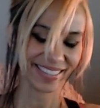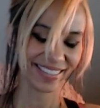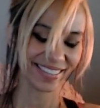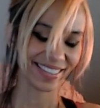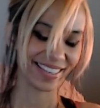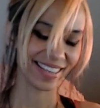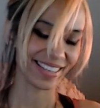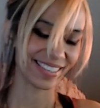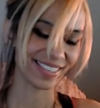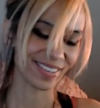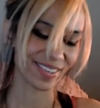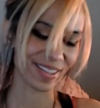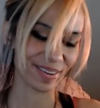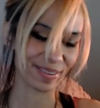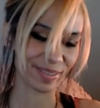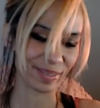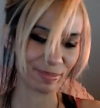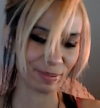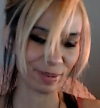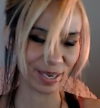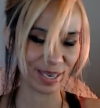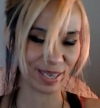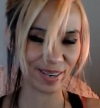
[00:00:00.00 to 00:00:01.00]
I know that was
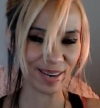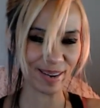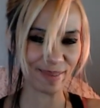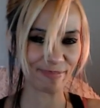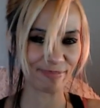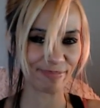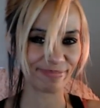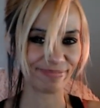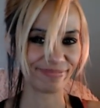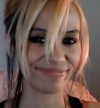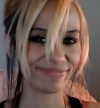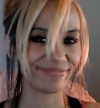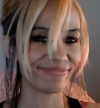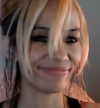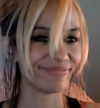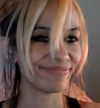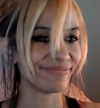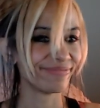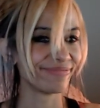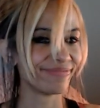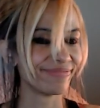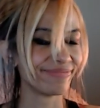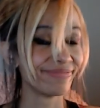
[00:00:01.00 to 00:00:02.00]
pretty grim.
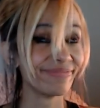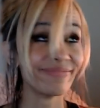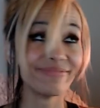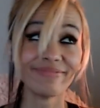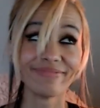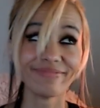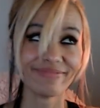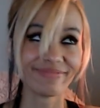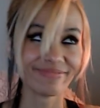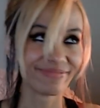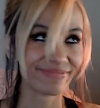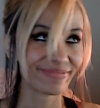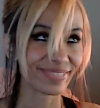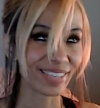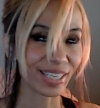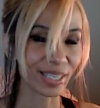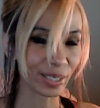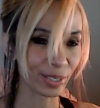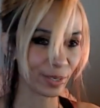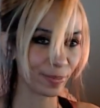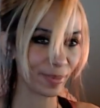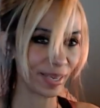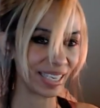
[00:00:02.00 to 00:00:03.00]

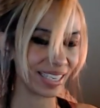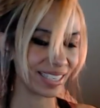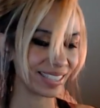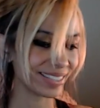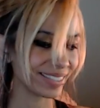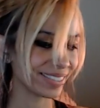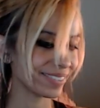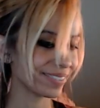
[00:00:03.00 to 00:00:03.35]
Gloomy.